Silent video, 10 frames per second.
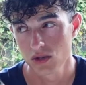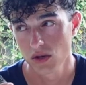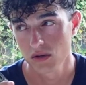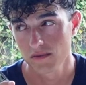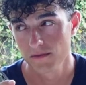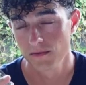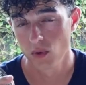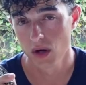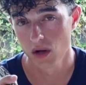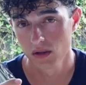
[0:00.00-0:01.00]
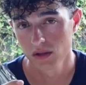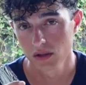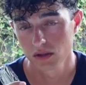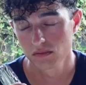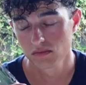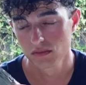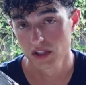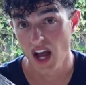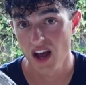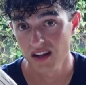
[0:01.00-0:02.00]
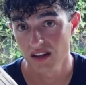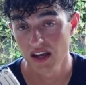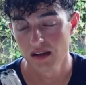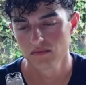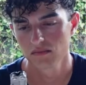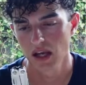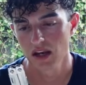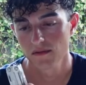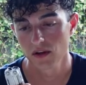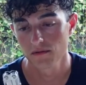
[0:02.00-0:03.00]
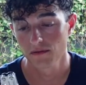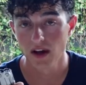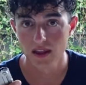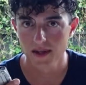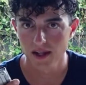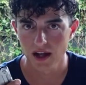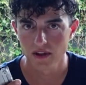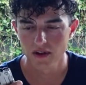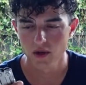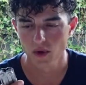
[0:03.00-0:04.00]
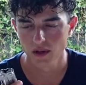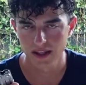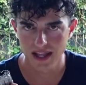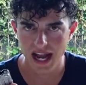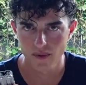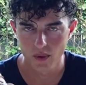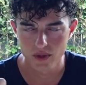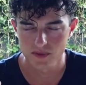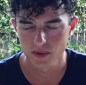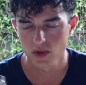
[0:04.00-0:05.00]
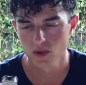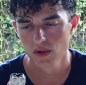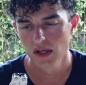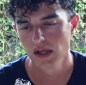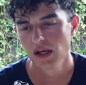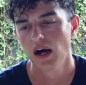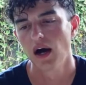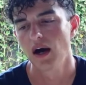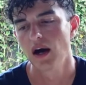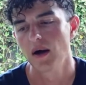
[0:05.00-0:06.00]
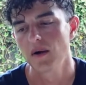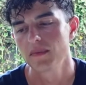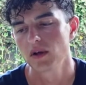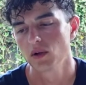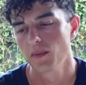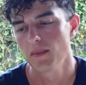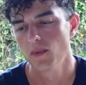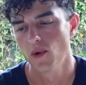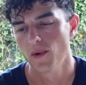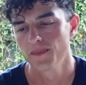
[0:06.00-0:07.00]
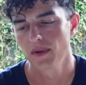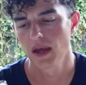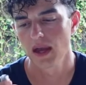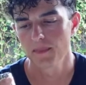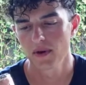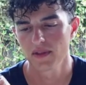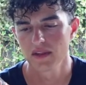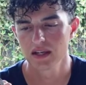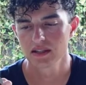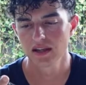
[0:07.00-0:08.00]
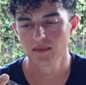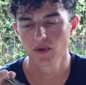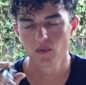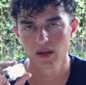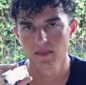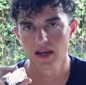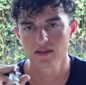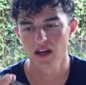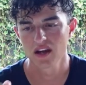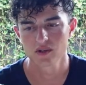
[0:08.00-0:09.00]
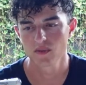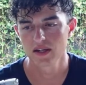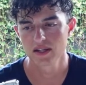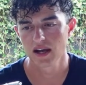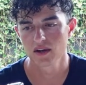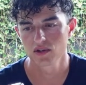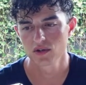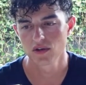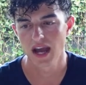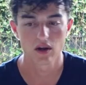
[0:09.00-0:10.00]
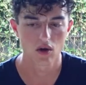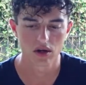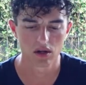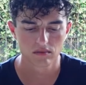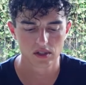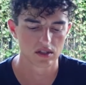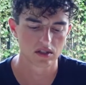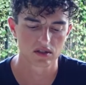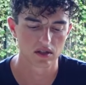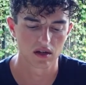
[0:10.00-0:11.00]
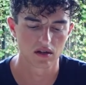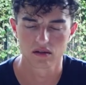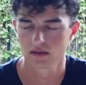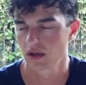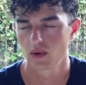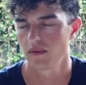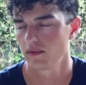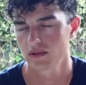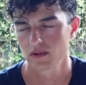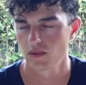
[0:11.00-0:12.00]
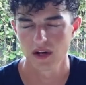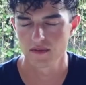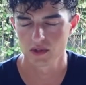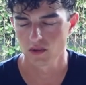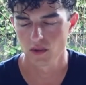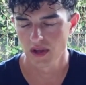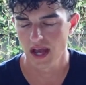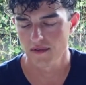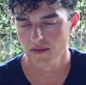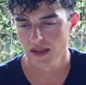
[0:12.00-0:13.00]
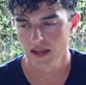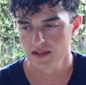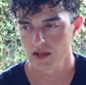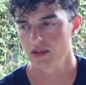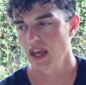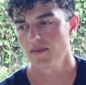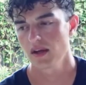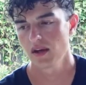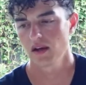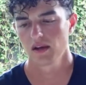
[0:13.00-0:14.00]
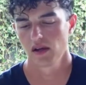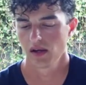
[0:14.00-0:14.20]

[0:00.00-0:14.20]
$240 starting there. And if you can find them in the color that you want, like the aqua, which is pretty cool, they're a little bit more. But these Leatherman Wingmans, I just went down to Anaconda, which is, I don't know, equivalent to whatever store you have over there that sells camping gear,